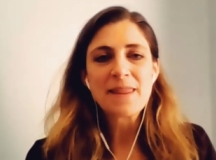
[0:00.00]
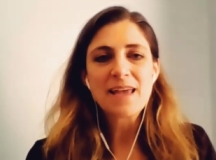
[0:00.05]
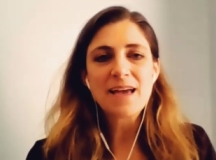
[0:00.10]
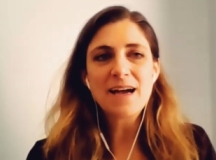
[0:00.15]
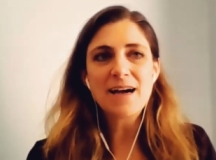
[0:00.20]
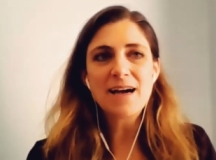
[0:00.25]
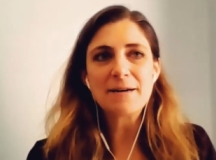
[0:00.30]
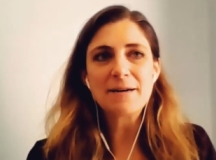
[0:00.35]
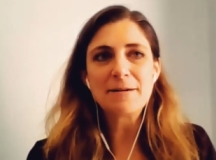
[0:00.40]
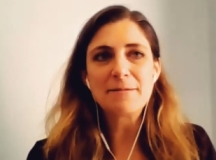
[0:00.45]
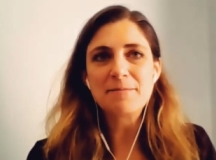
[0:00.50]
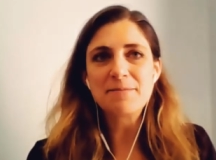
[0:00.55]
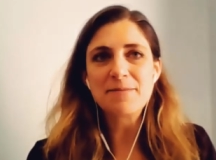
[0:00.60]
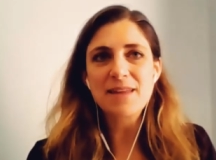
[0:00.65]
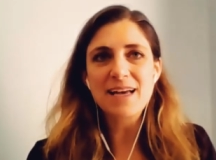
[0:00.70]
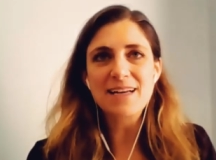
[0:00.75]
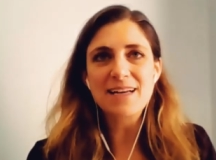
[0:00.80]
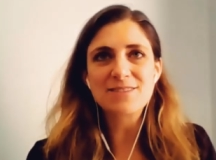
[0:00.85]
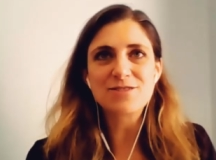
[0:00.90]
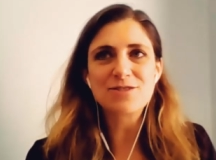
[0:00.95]

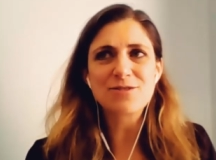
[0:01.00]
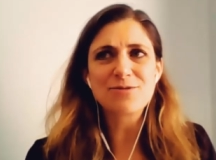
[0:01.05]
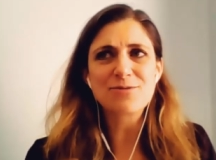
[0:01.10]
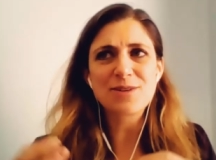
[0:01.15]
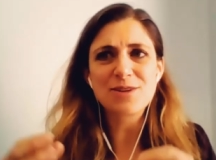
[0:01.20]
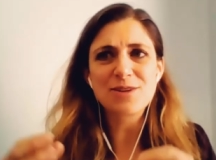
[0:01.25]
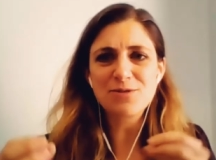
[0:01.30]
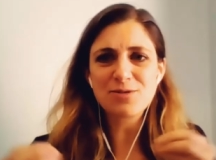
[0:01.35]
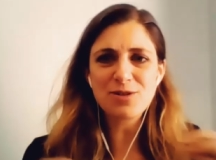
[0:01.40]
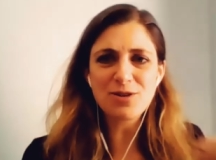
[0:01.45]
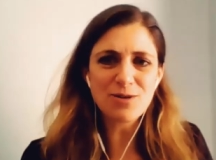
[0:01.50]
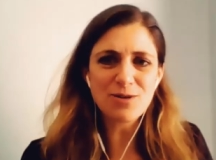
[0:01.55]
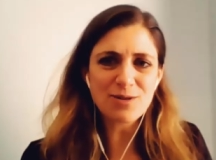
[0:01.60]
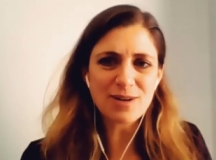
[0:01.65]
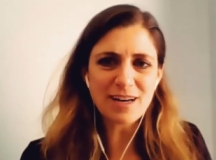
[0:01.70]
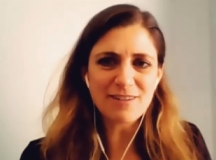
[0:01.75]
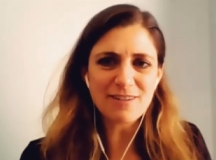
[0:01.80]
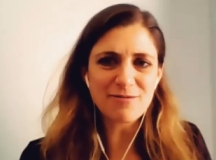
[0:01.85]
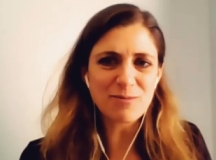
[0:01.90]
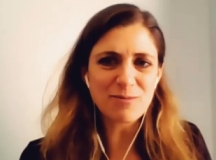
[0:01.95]
And so when you go
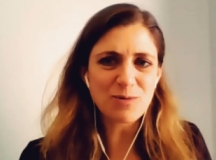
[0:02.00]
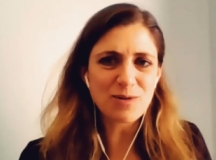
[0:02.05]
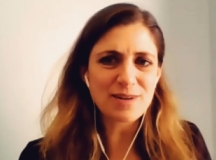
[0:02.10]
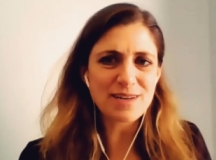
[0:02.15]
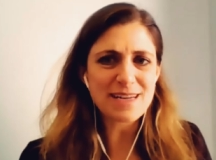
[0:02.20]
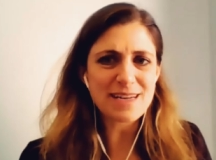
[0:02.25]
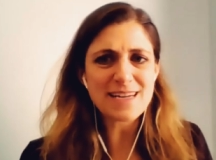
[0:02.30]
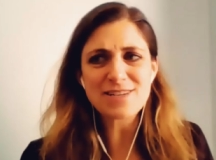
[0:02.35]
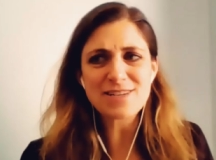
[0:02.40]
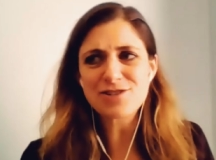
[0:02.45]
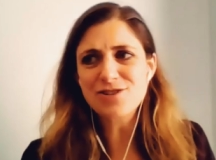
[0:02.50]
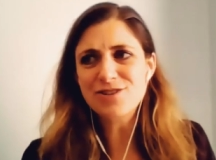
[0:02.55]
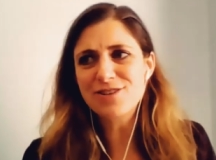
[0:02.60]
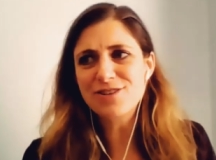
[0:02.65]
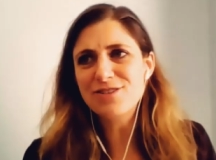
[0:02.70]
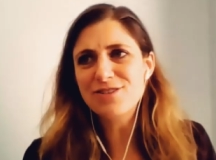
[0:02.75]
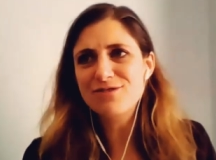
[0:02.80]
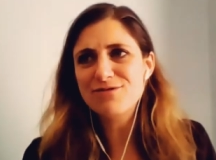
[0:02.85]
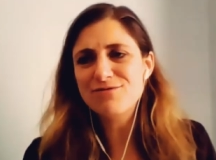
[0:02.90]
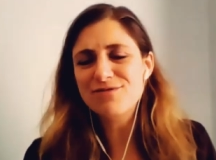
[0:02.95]
kind of more niche, are
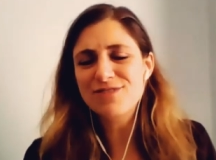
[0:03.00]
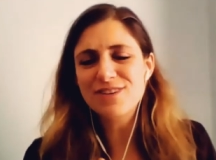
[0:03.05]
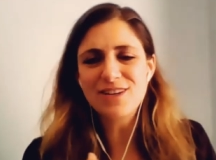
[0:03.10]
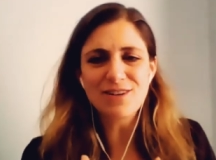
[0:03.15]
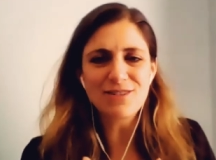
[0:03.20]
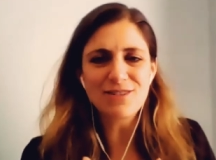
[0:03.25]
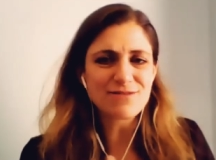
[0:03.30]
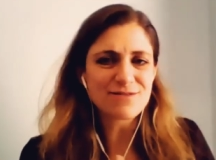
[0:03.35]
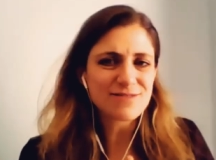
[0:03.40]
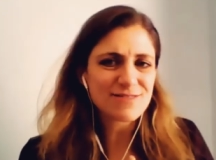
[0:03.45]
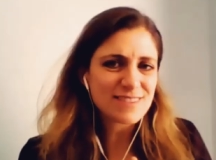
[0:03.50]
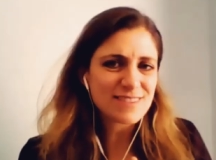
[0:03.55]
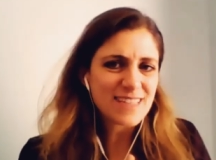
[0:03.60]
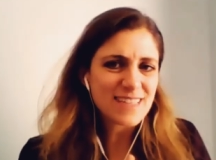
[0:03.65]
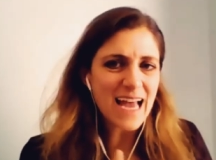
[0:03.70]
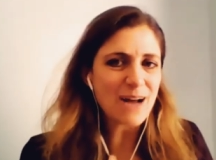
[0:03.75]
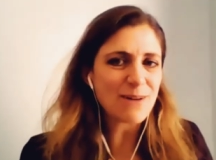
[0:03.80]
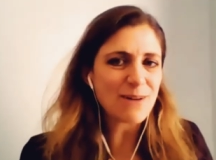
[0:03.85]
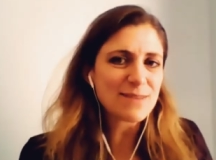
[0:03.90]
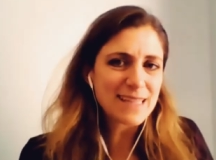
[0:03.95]
you, you know,
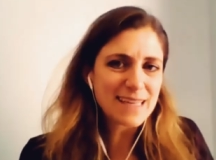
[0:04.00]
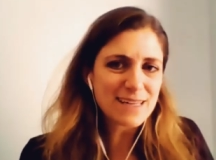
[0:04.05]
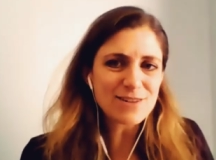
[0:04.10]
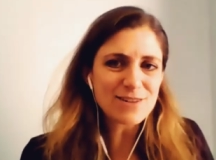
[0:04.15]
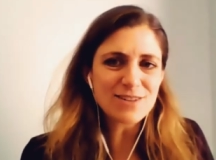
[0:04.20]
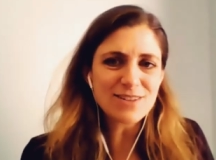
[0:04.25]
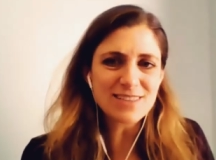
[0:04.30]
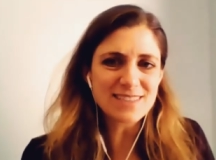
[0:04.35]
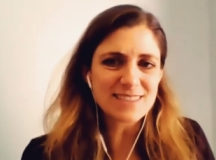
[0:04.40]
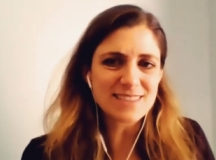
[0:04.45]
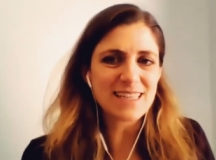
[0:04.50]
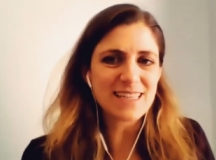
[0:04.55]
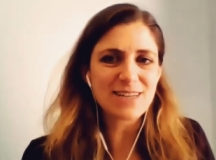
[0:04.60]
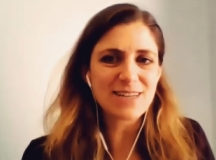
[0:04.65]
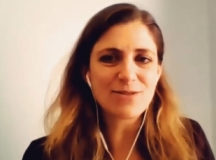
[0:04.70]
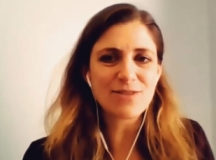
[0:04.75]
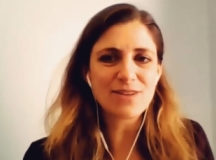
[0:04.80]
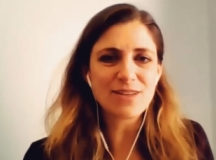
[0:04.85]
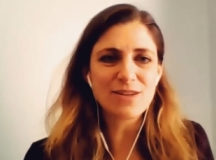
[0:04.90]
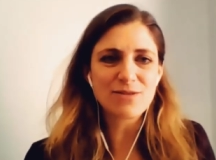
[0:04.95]
how little is
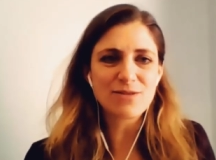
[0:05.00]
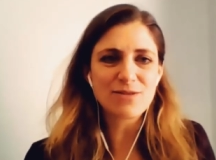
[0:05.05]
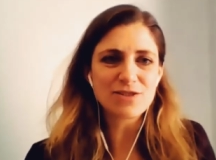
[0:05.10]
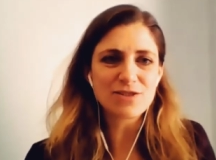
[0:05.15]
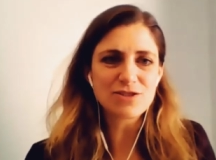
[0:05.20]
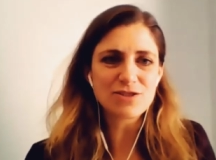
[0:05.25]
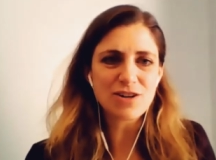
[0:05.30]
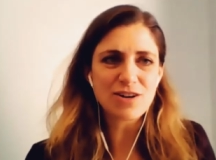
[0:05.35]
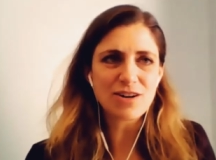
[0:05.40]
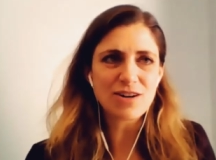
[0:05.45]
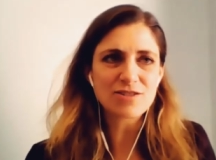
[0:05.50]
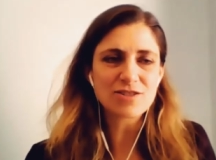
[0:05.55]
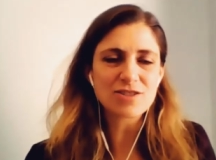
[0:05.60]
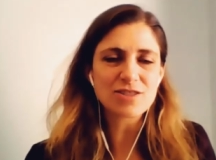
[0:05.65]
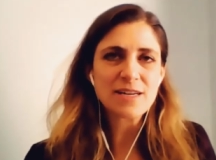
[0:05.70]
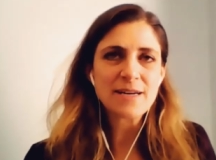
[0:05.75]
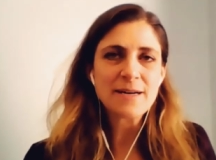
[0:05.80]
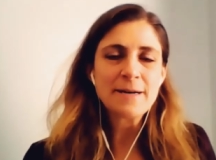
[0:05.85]
little that you can charge?